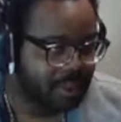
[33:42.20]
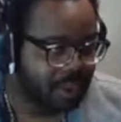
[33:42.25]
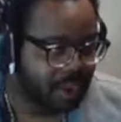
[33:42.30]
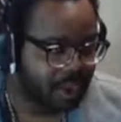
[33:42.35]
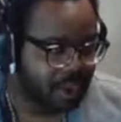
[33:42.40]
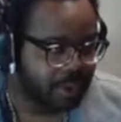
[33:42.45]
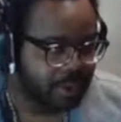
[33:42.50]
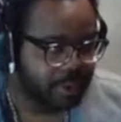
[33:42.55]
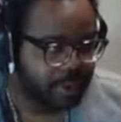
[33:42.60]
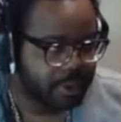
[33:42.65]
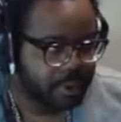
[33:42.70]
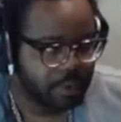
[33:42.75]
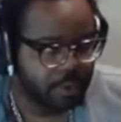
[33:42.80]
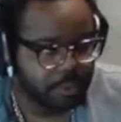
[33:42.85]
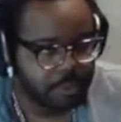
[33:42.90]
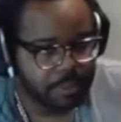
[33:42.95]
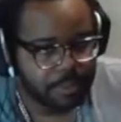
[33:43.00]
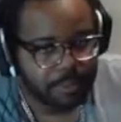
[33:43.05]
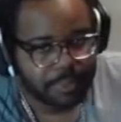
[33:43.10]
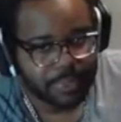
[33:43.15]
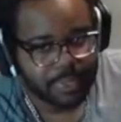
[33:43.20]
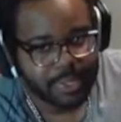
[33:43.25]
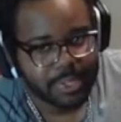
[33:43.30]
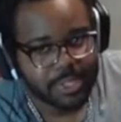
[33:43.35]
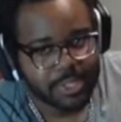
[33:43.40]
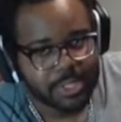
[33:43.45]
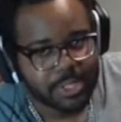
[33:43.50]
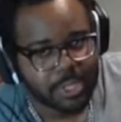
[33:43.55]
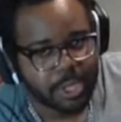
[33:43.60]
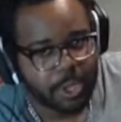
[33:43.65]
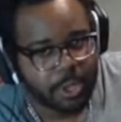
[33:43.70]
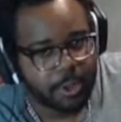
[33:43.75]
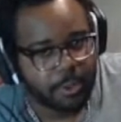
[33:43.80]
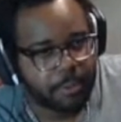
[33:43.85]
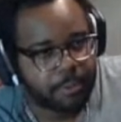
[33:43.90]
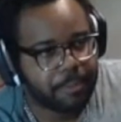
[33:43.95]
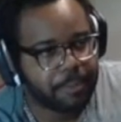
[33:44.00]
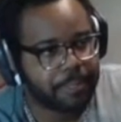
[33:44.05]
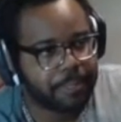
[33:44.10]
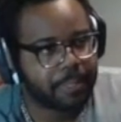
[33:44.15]
Alright, cool.
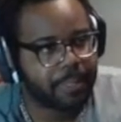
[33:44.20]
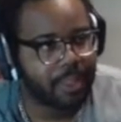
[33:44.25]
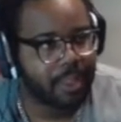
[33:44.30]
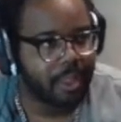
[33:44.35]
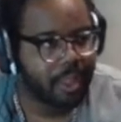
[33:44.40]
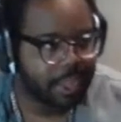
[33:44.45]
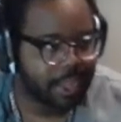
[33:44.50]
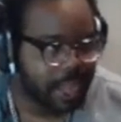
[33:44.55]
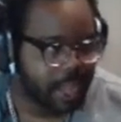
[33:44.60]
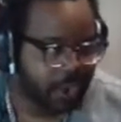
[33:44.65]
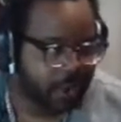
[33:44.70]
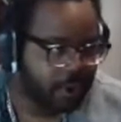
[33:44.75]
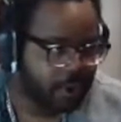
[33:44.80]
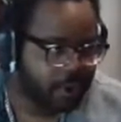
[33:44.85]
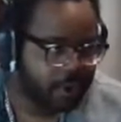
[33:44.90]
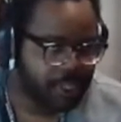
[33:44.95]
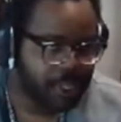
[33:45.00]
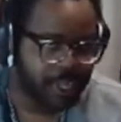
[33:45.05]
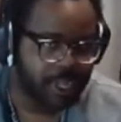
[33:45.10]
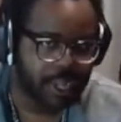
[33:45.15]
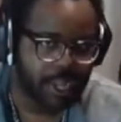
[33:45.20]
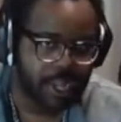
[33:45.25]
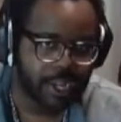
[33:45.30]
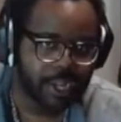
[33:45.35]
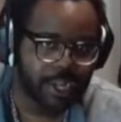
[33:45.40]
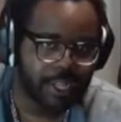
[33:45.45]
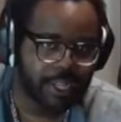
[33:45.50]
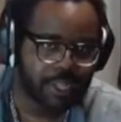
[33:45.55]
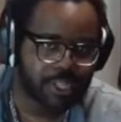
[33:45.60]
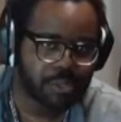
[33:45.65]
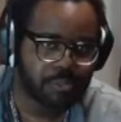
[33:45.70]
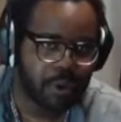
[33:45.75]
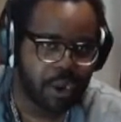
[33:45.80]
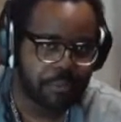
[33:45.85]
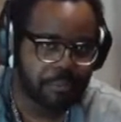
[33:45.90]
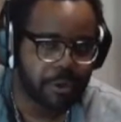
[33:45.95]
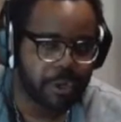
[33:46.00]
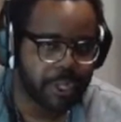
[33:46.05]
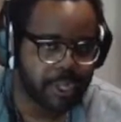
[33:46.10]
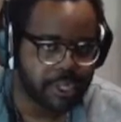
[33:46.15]
So, again, using Cutlass
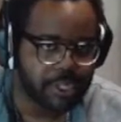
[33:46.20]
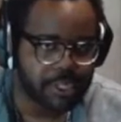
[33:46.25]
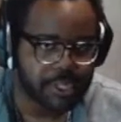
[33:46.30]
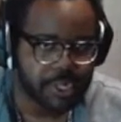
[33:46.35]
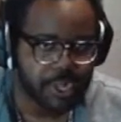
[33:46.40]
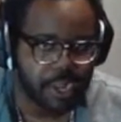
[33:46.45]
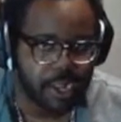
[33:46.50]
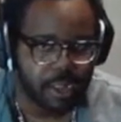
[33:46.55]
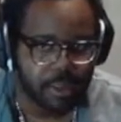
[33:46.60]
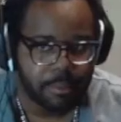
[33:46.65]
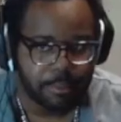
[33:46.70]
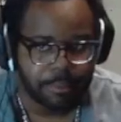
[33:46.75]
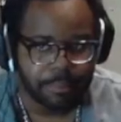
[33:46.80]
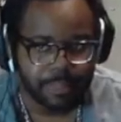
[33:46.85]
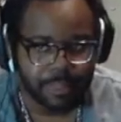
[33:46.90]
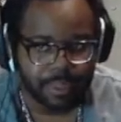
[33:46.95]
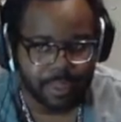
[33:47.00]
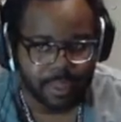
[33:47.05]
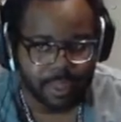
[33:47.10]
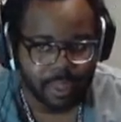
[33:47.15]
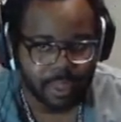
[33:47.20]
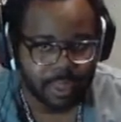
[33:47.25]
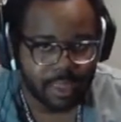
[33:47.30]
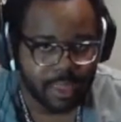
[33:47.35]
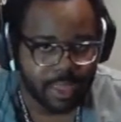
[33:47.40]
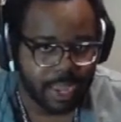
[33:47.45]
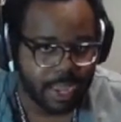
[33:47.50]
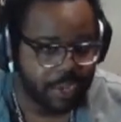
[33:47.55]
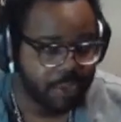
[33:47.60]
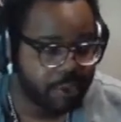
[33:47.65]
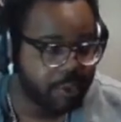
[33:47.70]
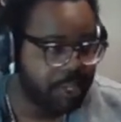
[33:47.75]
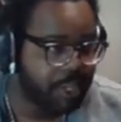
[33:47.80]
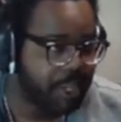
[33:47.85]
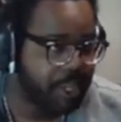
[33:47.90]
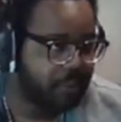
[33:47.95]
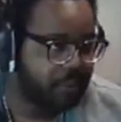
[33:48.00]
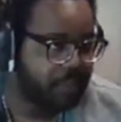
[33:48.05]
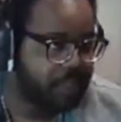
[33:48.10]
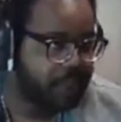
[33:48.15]
properties, and using
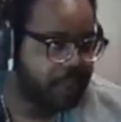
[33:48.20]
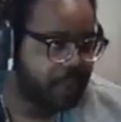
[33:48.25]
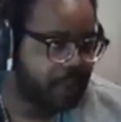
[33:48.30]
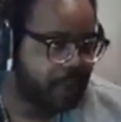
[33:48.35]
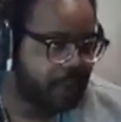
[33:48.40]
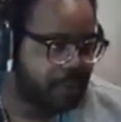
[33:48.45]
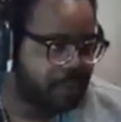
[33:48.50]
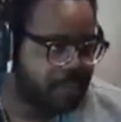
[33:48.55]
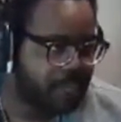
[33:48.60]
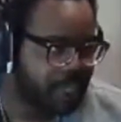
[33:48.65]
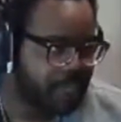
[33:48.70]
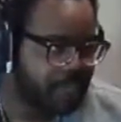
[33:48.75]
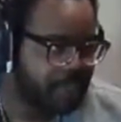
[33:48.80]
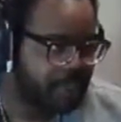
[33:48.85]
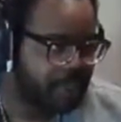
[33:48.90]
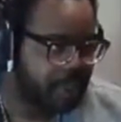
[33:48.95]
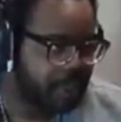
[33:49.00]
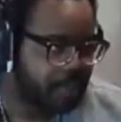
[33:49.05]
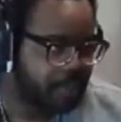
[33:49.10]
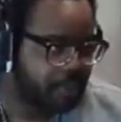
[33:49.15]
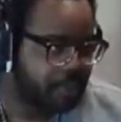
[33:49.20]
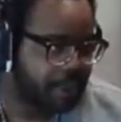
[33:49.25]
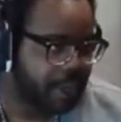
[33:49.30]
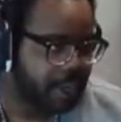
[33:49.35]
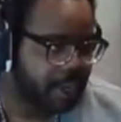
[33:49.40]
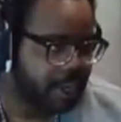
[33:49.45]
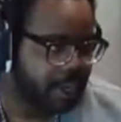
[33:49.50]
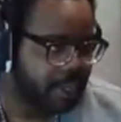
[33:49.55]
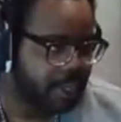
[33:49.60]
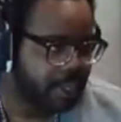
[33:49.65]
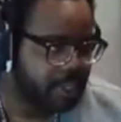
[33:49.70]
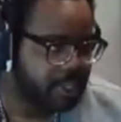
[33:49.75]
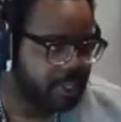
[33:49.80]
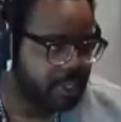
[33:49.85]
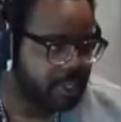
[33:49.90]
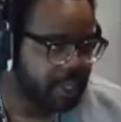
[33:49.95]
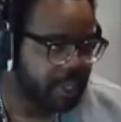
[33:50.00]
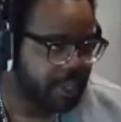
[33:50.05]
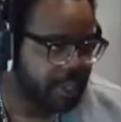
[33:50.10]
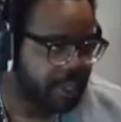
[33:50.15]
an invisible object to move that Cutlass
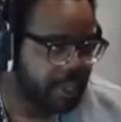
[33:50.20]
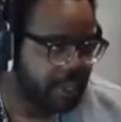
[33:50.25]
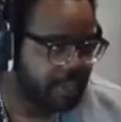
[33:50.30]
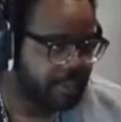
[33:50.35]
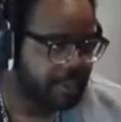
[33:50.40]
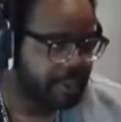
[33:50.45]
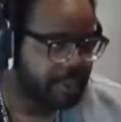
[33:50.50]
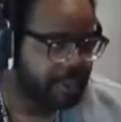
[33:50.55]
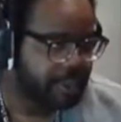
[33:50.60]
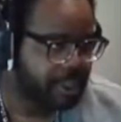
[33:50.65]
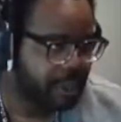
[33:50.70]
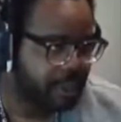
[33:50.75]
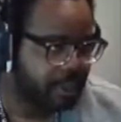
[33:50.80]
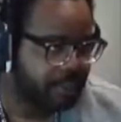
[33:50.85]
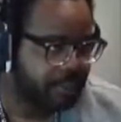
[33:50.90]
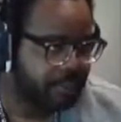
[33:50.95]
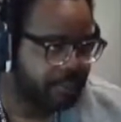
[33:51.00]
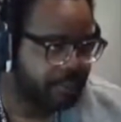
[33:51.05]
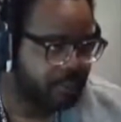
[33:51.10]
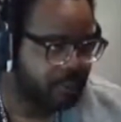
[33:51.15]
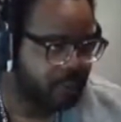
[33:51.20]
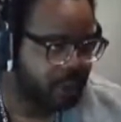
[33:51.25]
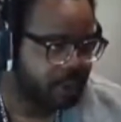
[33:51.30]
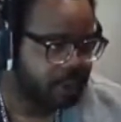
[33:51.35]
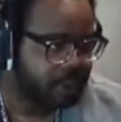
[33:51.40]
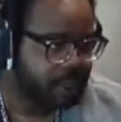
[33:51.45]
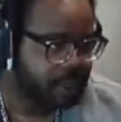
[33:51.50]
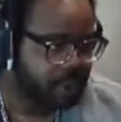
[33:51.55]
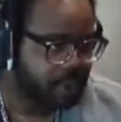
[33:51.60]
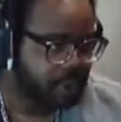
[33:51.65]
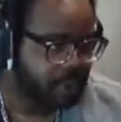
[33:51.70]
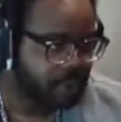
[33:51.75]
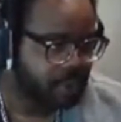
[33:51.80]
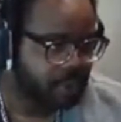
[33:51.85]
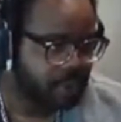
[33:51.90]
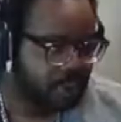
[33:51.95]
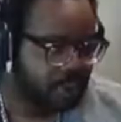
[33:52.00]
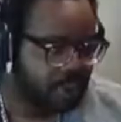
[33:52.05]
and take damage, we're able to